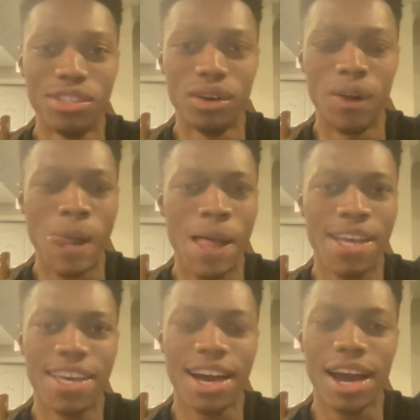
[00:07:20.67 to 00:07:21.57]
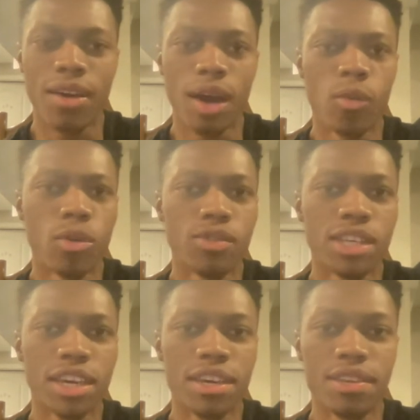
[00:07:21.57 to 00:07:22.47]
So, yeah, I, I won't
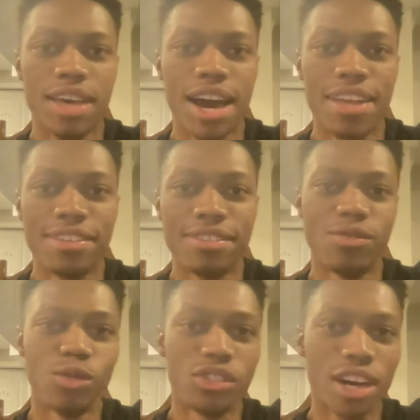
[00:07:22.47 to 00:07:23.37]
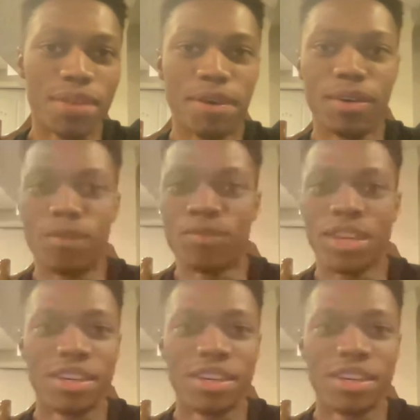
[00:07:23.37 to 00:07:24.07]
say that we're talking about